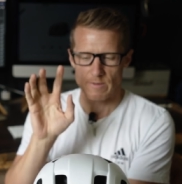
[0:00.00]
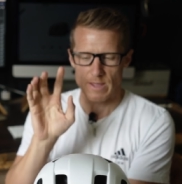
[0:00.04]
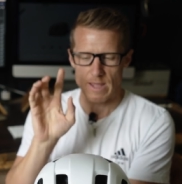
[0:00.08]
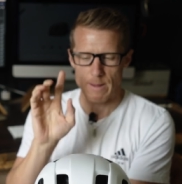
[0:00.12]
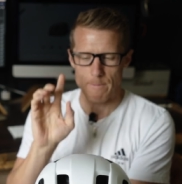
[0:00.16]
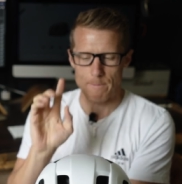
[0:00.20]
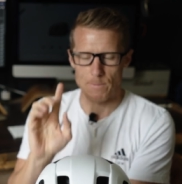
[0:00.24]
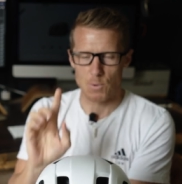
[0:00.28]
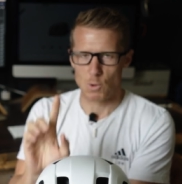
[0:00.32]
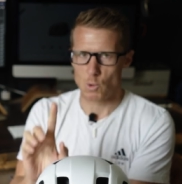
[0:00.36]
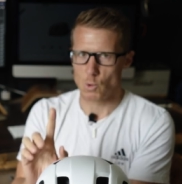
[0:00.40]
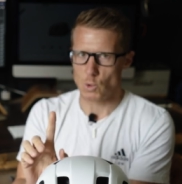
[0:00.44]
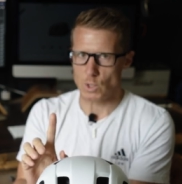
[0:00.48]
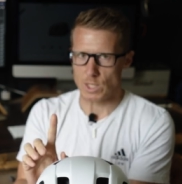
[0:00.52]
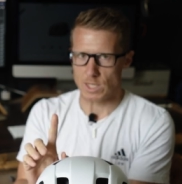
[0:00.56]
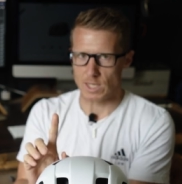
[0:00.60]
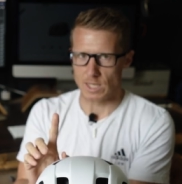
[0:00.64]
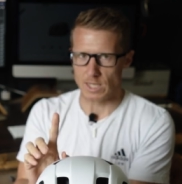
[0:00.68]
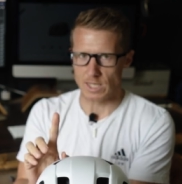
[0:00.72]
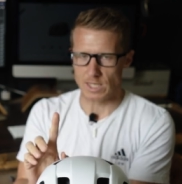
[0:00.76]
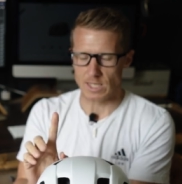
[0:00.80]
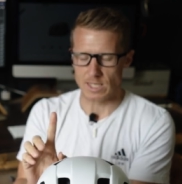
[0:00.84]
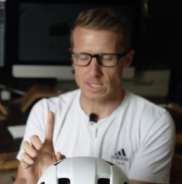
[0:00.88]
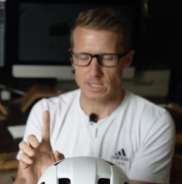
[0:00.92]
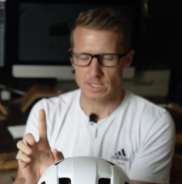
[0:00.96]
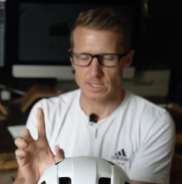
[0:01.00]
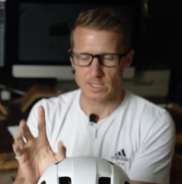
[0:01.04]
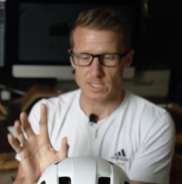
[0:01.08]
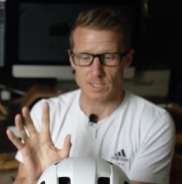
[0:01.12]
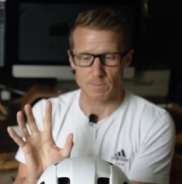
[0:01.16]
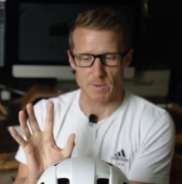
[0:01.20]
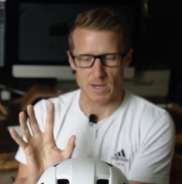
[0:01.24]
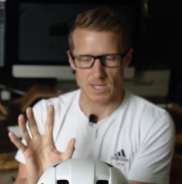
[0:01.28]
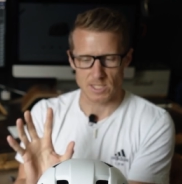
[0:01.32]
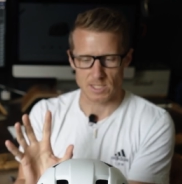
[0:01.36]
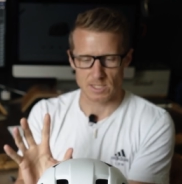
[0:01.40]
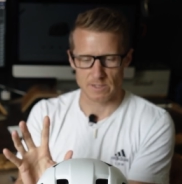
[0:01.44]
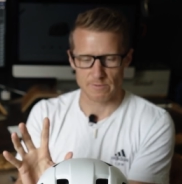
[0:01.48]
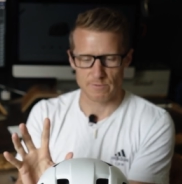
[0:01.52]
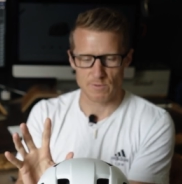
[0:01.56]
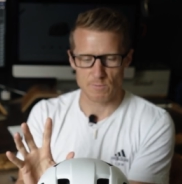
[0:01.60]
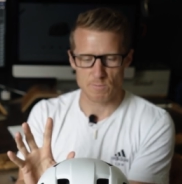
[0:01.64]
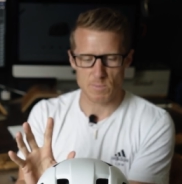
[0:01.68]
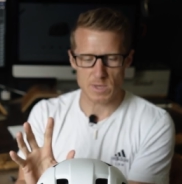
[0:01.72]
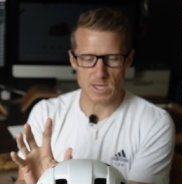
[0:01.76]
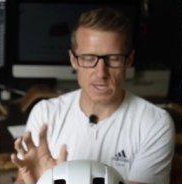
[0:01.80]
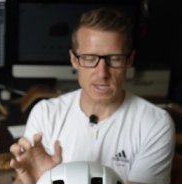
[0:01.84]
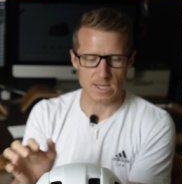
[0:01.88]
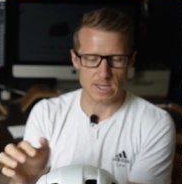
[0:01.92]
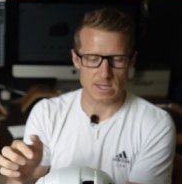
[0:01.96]
Importantly, especially for
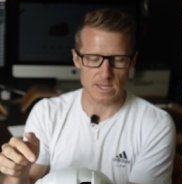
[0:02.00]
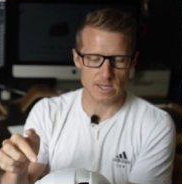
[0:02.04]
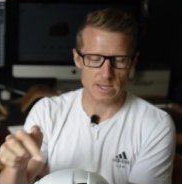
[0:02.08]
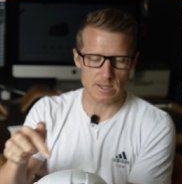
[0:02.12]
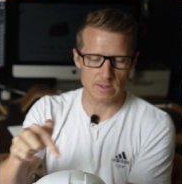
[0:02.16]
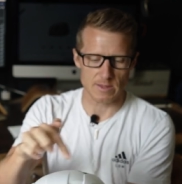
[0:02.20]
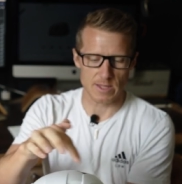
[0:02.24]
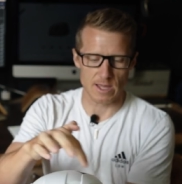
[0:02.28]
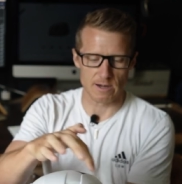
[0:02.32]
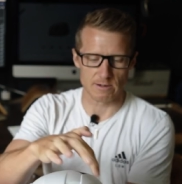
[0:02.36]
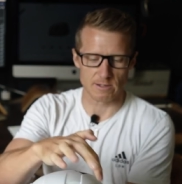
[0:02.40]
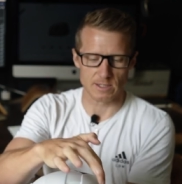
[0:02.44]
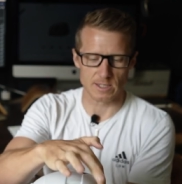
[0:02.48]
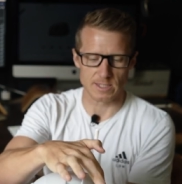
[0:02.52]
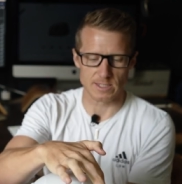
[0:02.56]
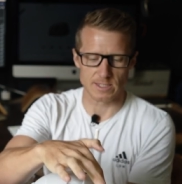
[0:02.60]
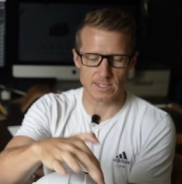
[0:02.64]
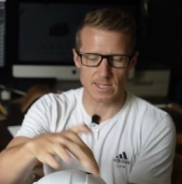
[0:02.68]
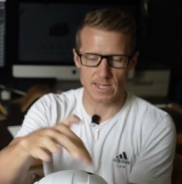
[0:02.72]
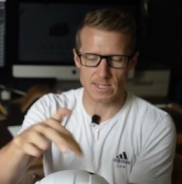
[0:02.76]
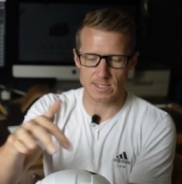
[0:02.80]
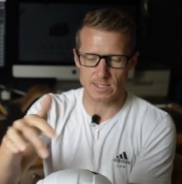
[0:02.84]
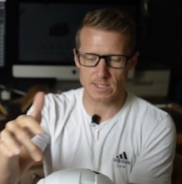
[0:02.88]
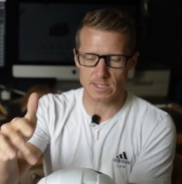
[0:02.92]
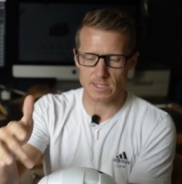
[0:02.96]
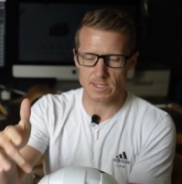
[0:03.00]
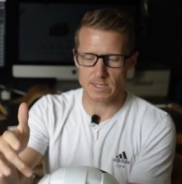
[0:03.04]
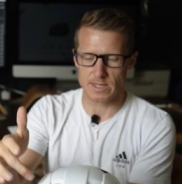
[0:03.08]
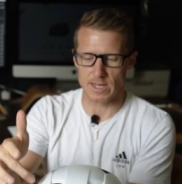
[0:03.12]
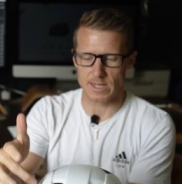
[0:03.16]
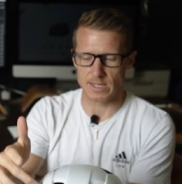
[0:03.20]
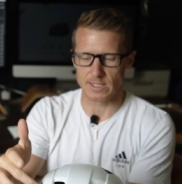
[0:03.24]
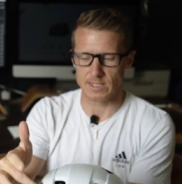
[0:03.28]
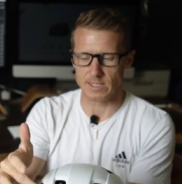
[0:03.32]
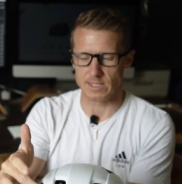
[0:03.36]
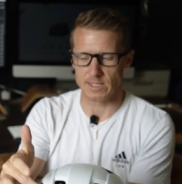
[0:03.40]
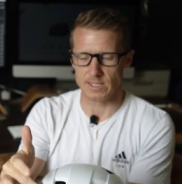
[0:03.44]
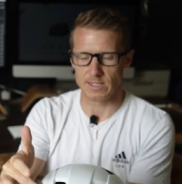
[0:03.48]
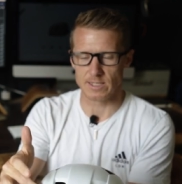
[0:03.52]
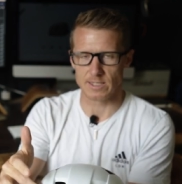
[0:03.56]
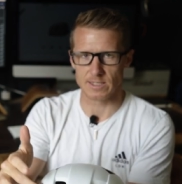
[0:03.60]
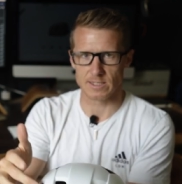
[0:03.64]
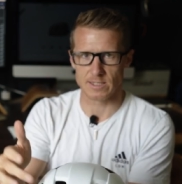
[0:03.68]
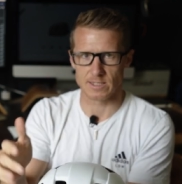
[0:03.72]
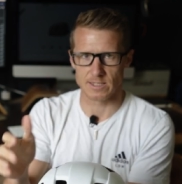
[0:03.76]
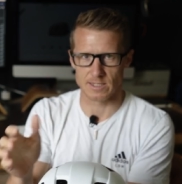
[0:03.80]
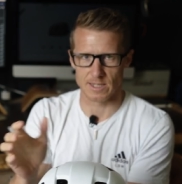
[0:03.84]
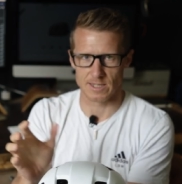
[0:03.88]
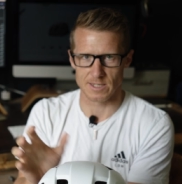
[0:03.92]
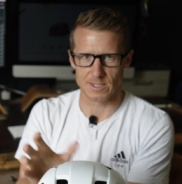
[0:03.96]
me, there are designated
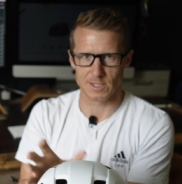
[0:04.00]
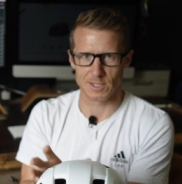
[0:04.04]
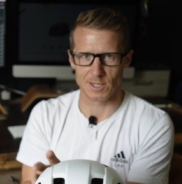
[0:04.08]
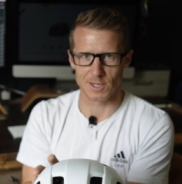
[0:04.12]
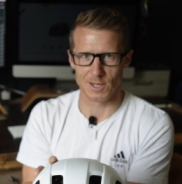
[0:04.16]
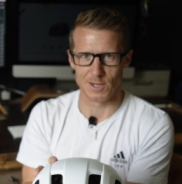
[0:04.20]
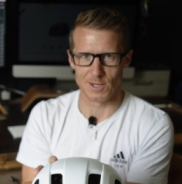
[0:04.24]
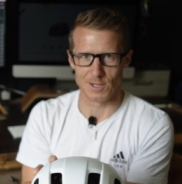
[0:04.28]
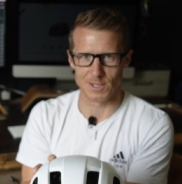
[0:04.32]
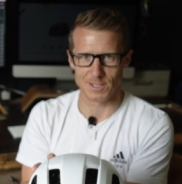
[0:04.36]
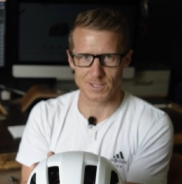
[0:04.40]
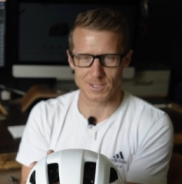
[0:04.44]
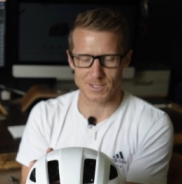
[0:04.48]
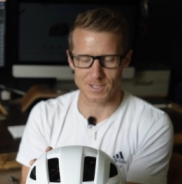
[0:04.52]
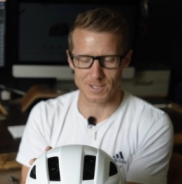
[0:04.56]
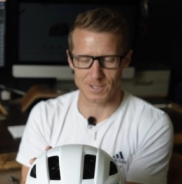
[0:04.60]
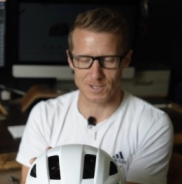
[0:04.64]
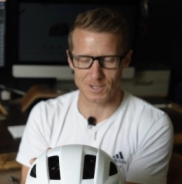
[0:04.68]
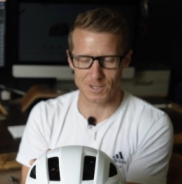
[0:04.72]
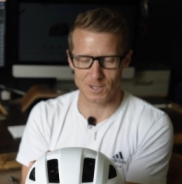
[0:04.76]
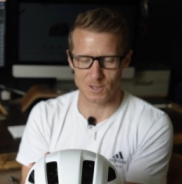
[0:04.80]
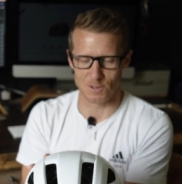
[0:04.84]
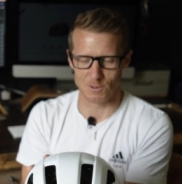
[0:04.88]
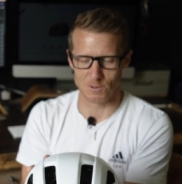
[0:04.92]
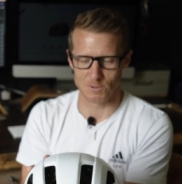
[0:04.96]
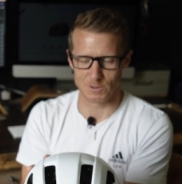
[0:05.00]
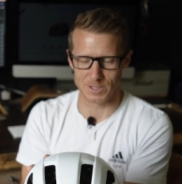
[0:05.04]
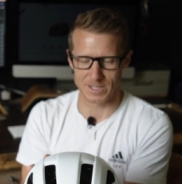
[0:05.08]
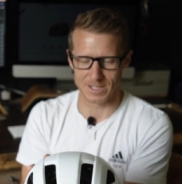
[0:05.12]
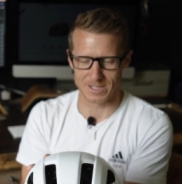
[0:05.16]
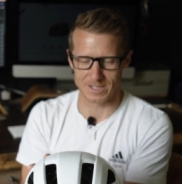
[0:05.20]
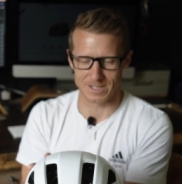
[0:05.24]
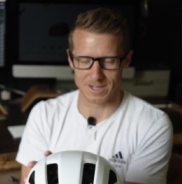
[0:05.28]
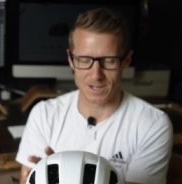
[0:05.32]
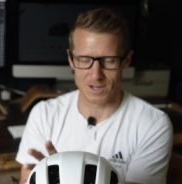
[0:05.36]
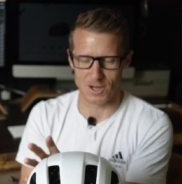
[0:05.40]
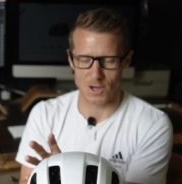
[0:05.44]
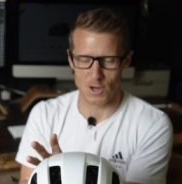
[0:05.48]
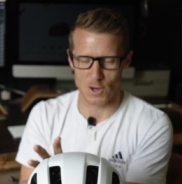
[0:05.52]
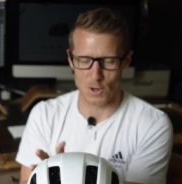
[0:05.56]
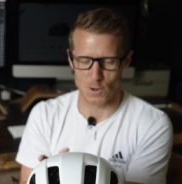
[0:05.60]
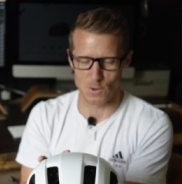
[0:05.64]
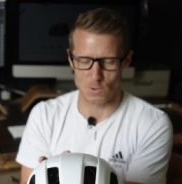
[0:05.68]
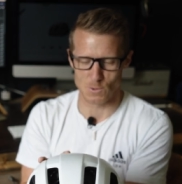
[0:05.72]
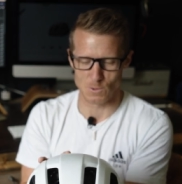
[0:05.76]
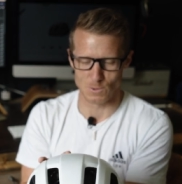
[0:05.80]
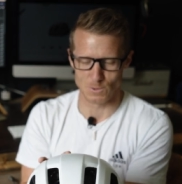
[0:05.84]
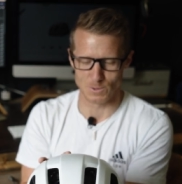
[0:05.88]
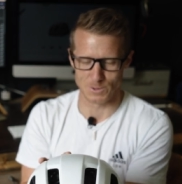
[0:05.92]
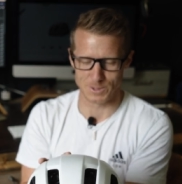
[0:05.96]
sunglass holding
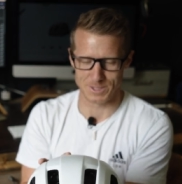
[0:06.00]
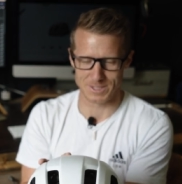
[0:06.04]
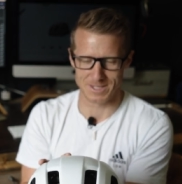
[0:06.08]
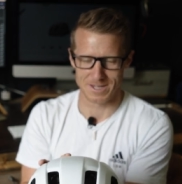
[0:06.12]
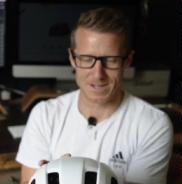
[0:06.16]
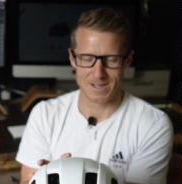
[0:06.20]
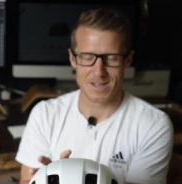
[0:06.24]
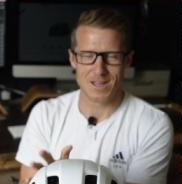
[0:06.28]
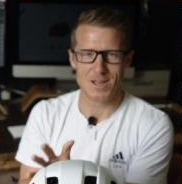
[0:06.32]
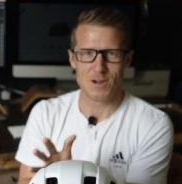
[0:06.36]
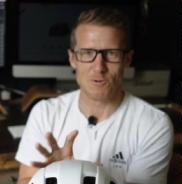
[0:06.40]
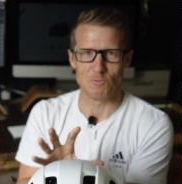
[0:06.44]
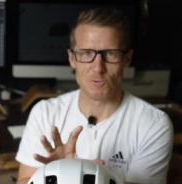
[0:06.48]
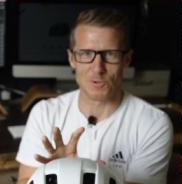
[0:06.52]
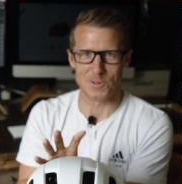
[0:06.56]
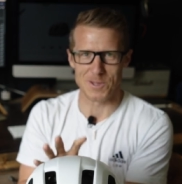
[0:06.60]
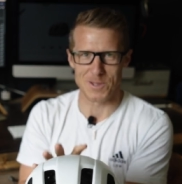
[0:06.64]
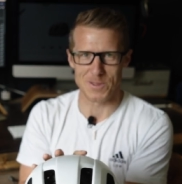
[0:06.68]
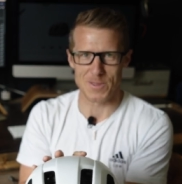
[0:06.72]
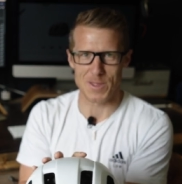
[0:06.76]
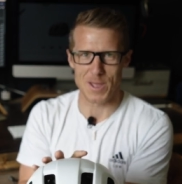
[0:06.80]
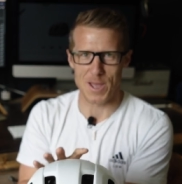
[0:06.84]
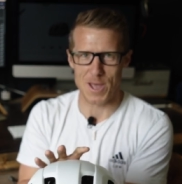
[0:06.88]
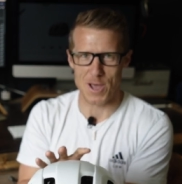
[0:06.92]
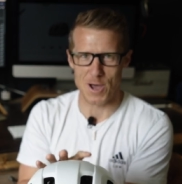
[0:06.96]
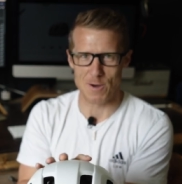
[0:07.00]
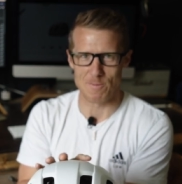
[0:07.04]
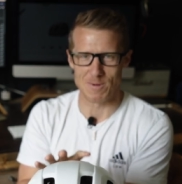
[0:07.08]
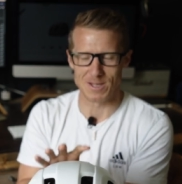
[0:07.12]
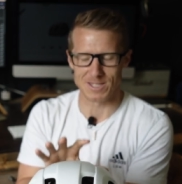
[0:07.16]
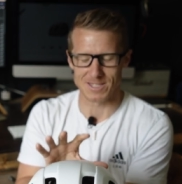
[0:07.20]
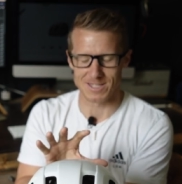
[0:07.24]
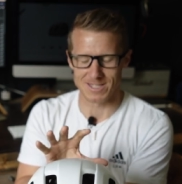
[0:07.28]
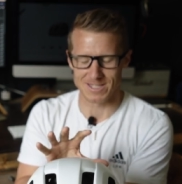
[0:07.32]
holes within the helmets.